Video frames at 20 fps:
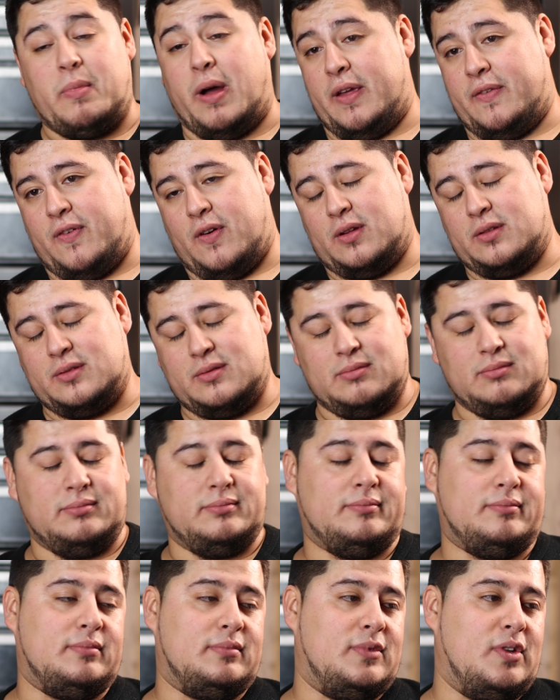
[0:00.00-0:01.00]
My fault,
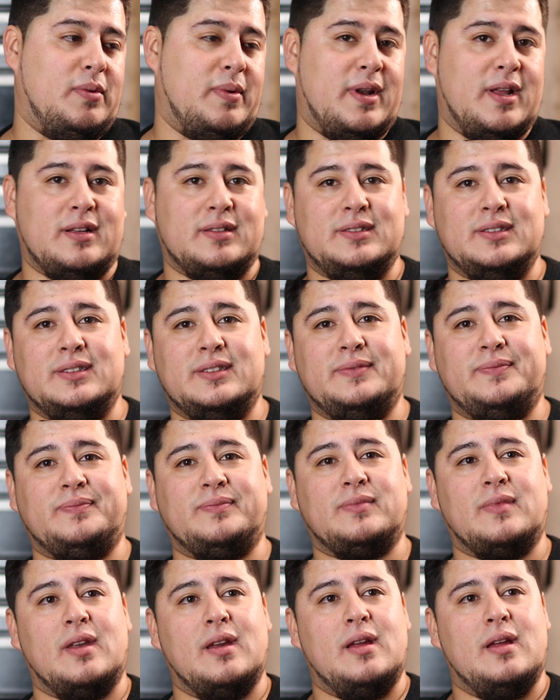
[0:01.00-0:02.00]
no one else's.
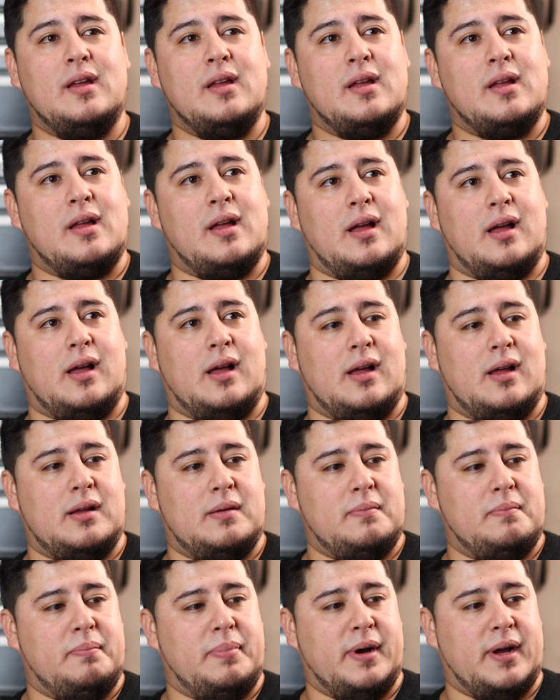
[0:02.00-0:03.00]

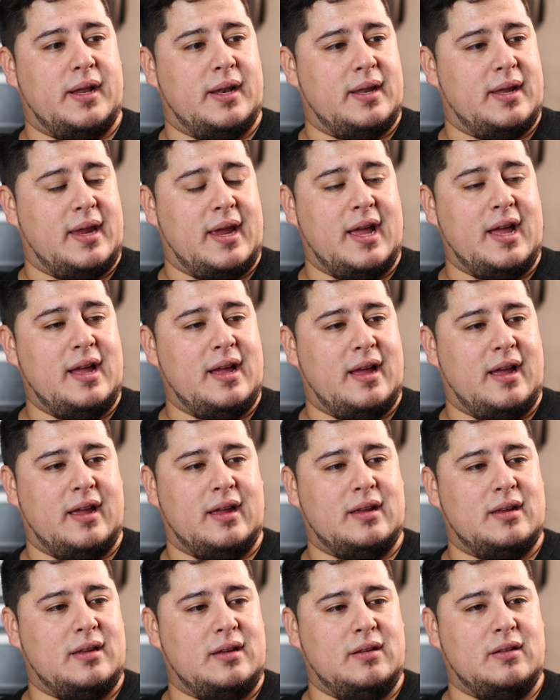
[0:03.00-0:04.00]
But
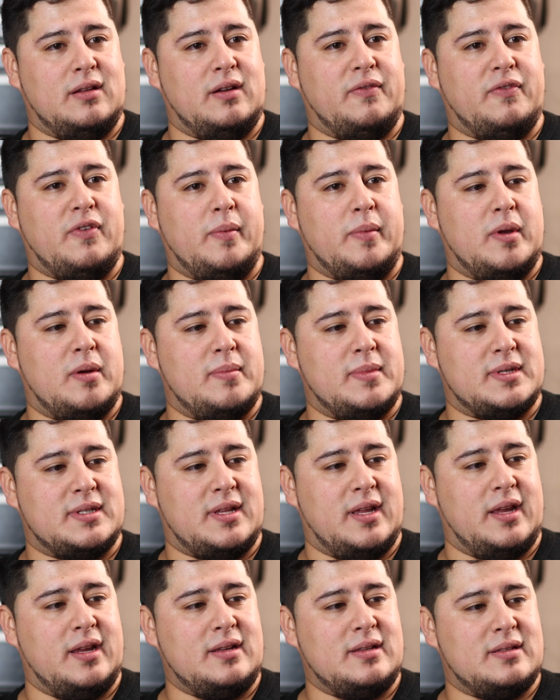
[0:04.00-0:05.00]
yeah, you learn from your
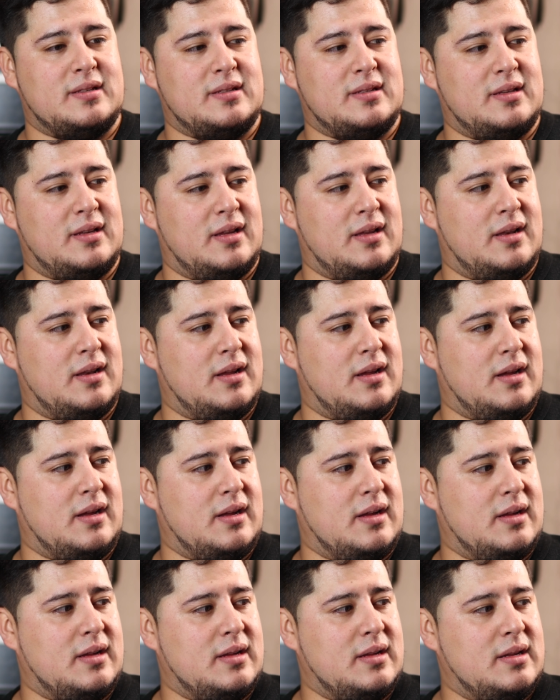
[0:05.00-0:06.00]
mistakes, and
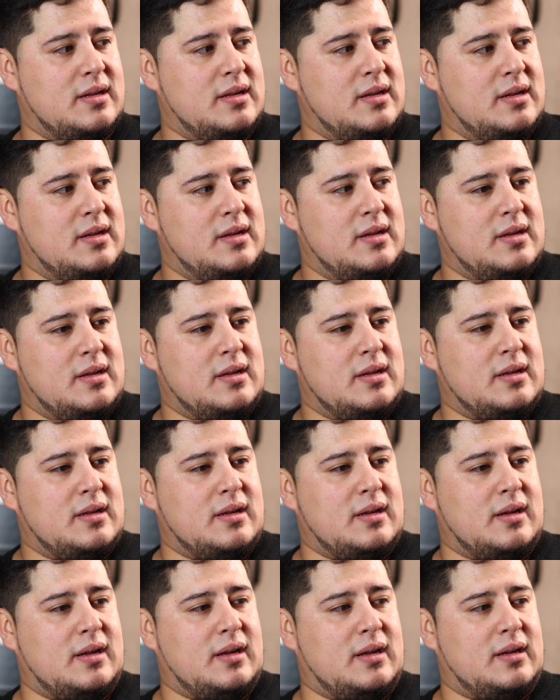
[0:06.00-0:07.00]

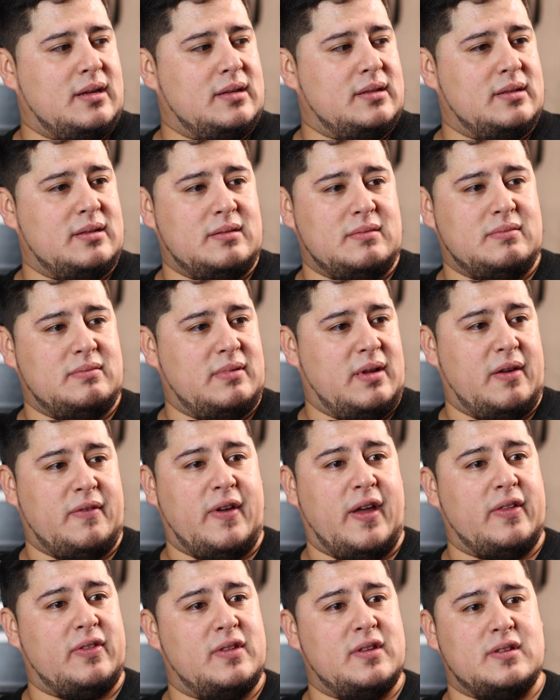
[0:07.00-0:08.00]
I've
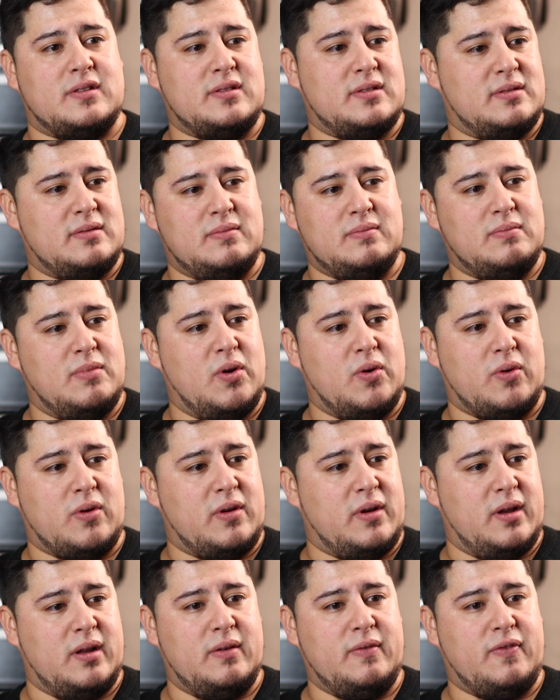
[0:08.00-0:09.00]
had this
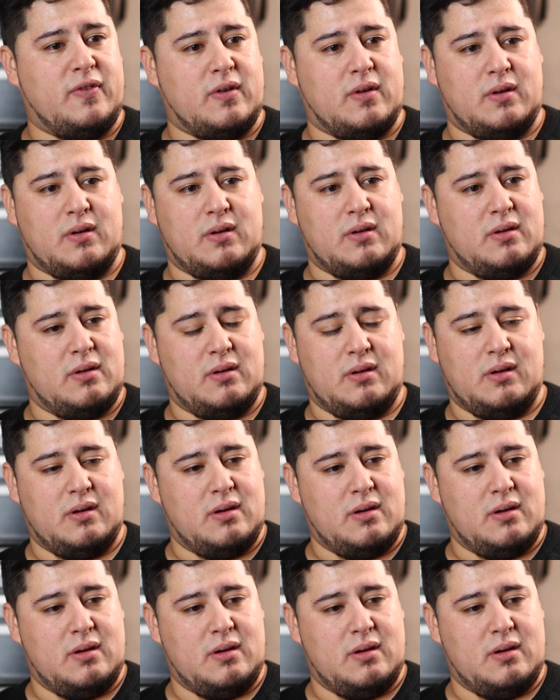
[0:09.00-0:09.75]
motor in for